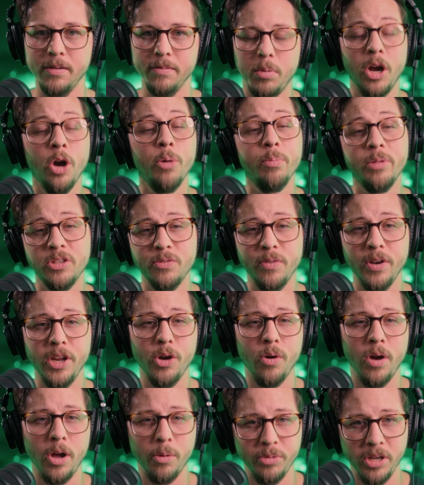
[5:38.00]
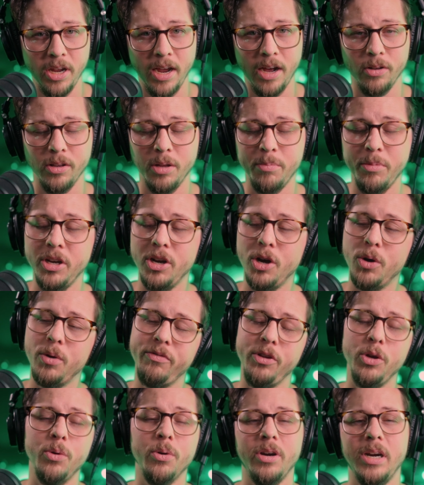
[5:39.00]
But I hope this video helped you out. Let me know if
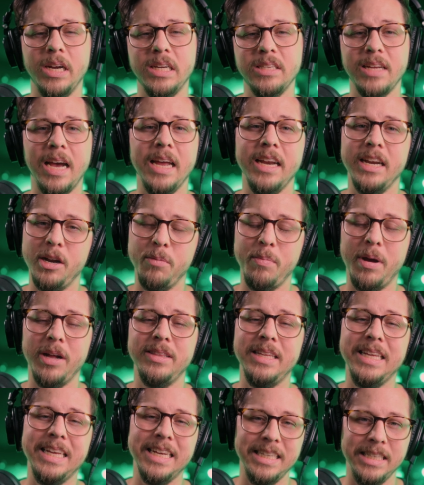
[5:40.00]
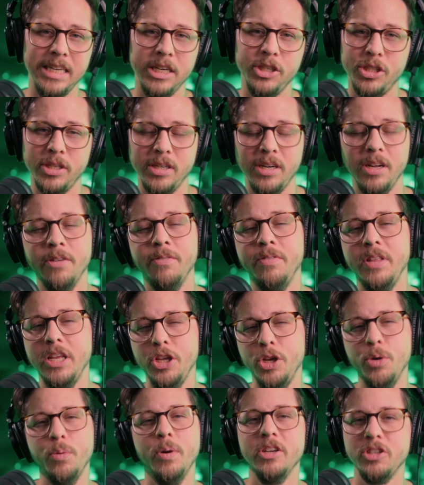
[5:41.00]
you are excited about the addition of
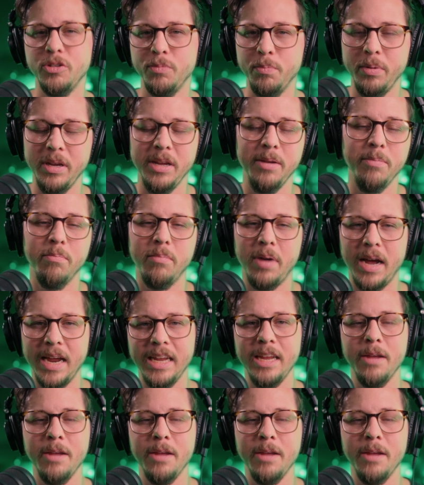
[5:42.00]
the USB mic